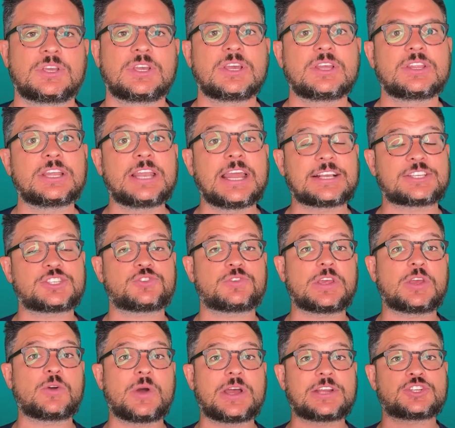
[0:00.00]
The next 3
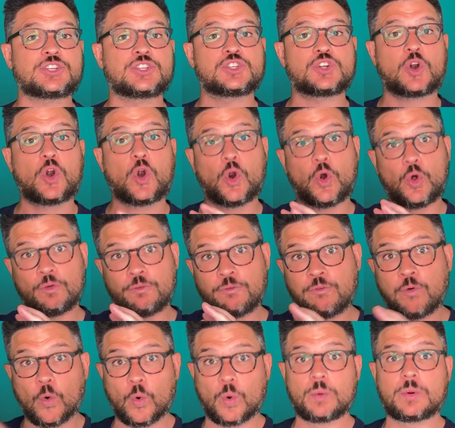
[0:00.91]
questions are all
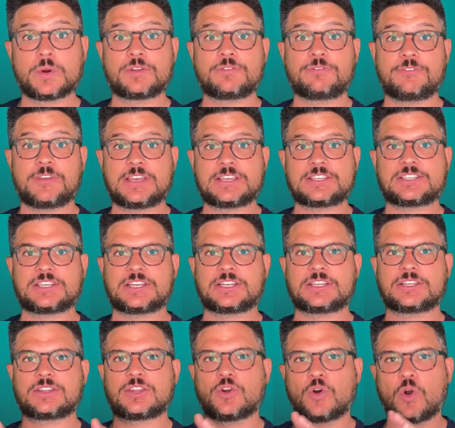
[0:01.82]
forward-facing.
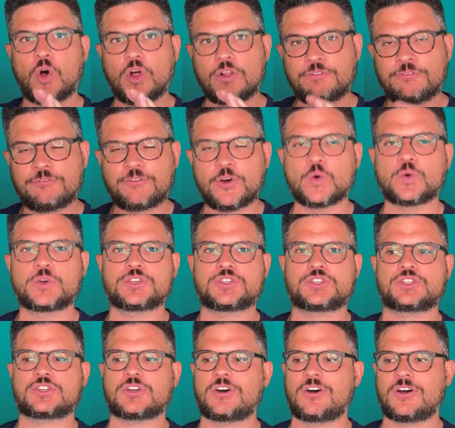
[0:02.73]
They're all
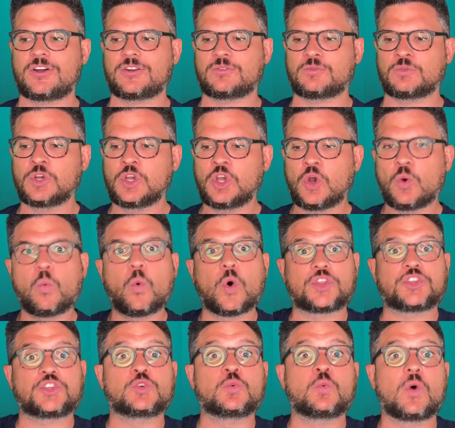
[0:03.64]
focused on what
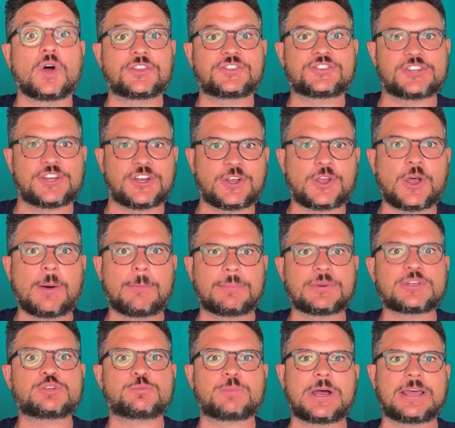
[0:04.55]
you want to
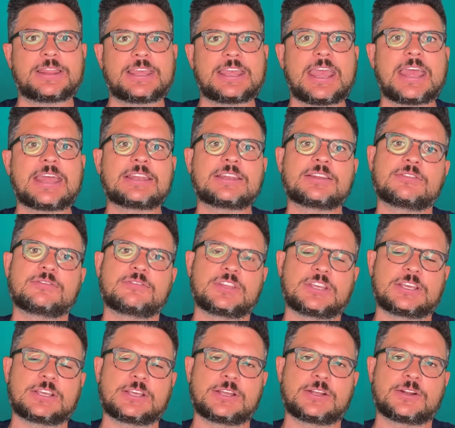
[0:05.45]
accomplish by the end of the
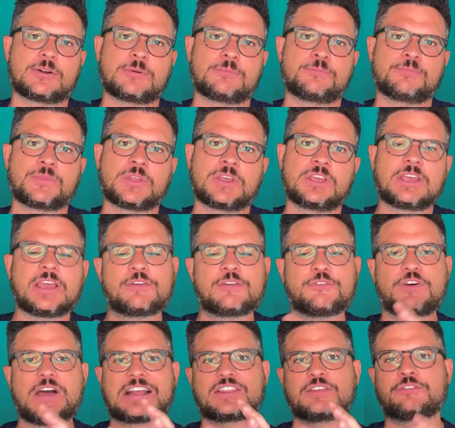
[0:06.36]
year. In
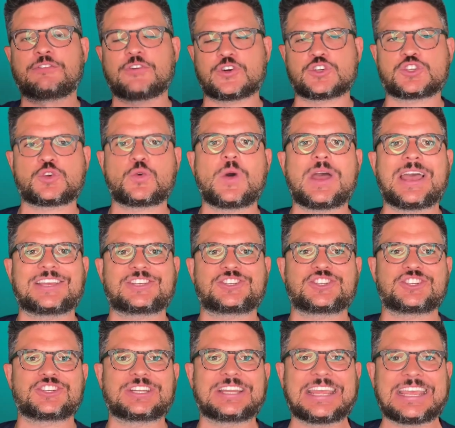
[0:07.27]
fact, the first
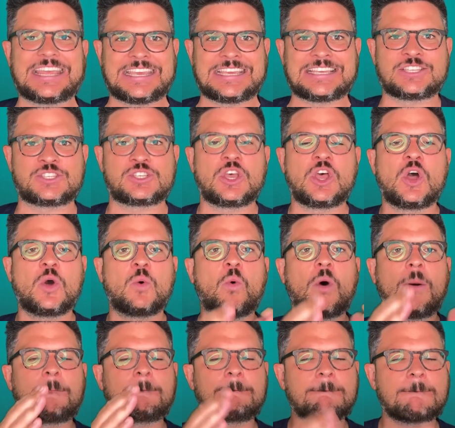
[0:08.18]
question is,
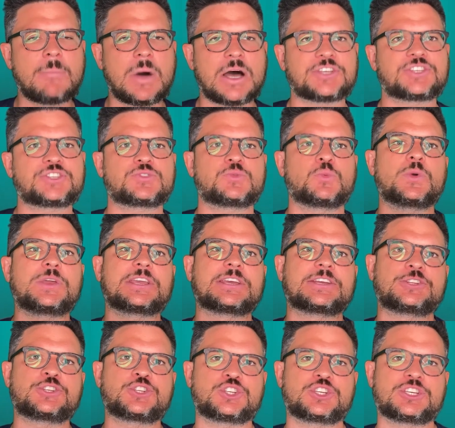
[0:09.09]
what must we
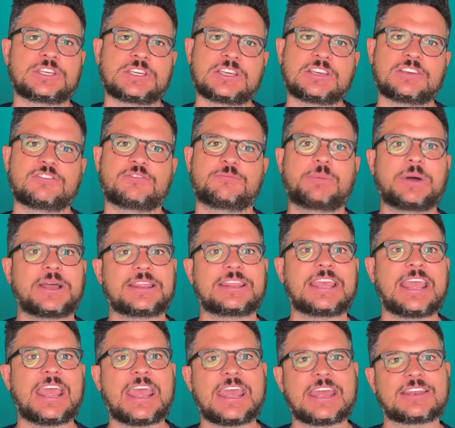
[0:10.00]
achieve by
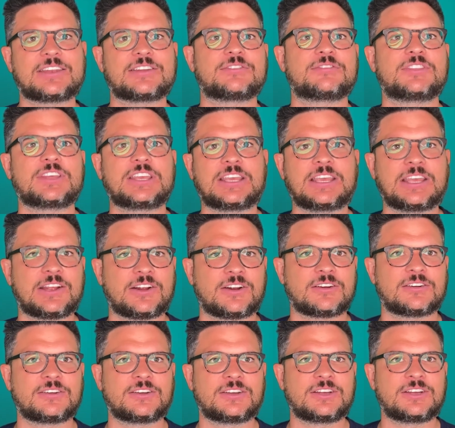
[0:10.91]
the end of the
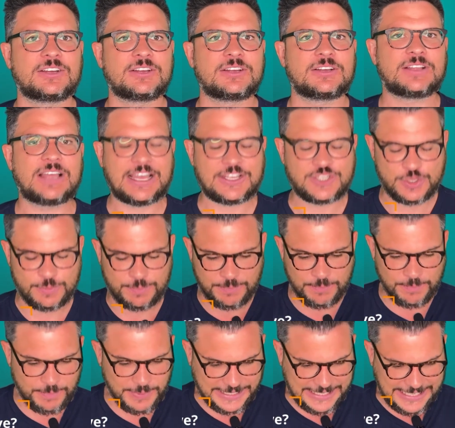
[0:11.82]
year? As you
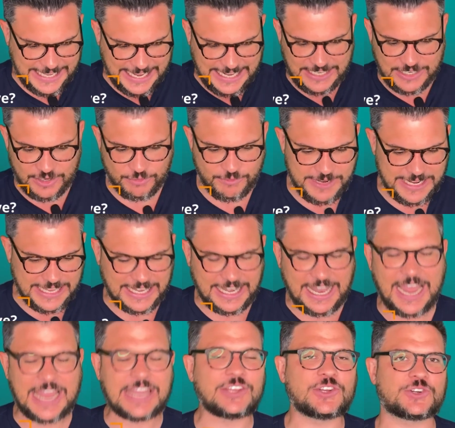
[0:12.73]
begin to
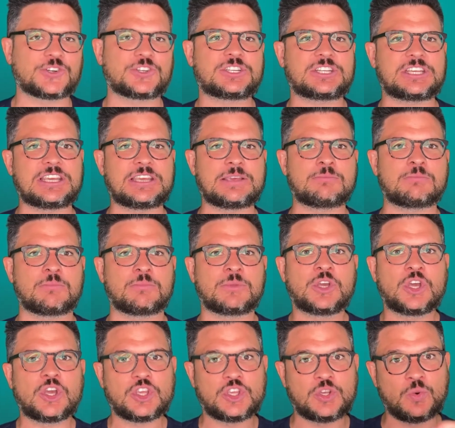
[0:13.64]
realign your team,
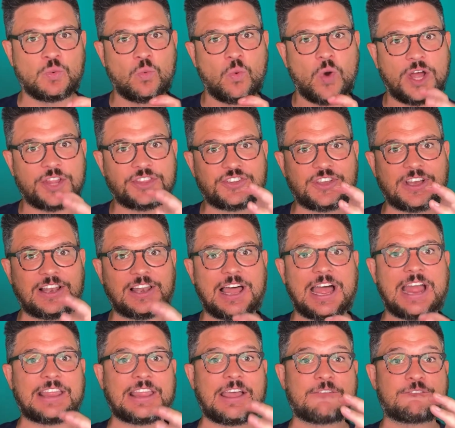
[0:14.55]
you want to
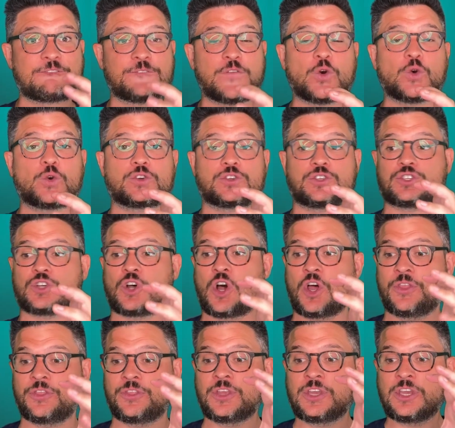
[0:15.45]
align that focus
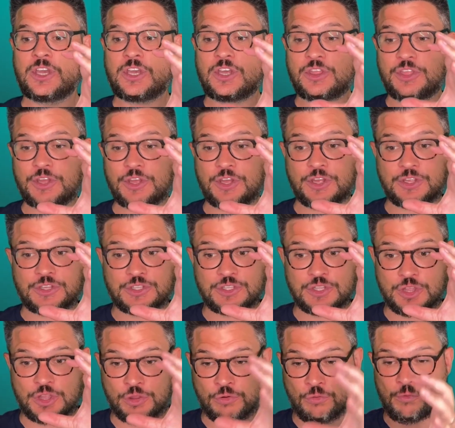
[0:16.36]
on the
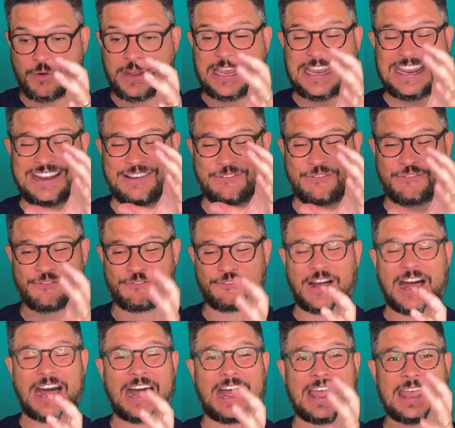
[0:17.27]
3 to
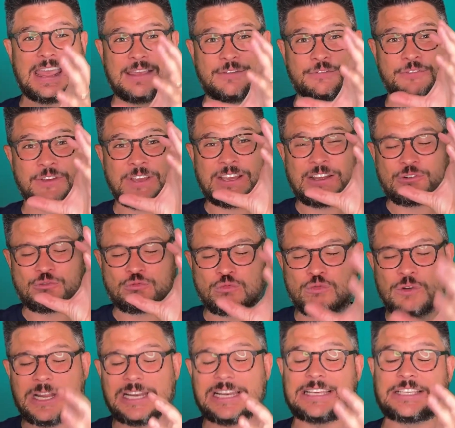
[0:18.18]
5
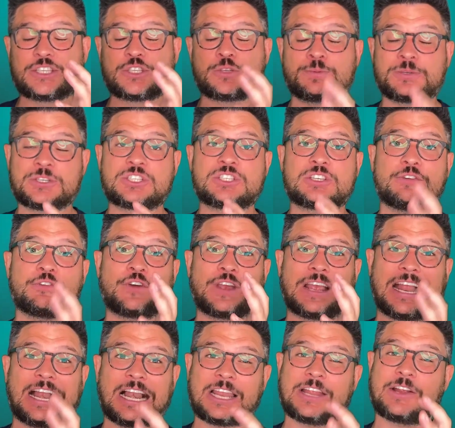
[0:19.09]
really
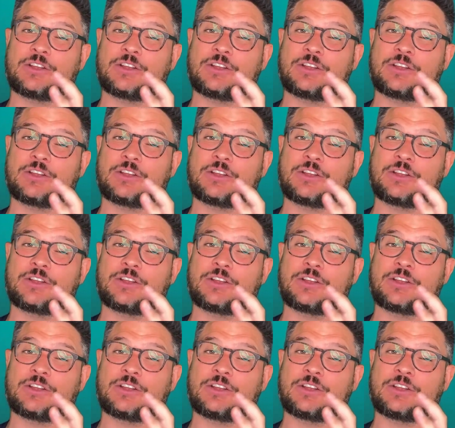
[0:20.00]
specific, clear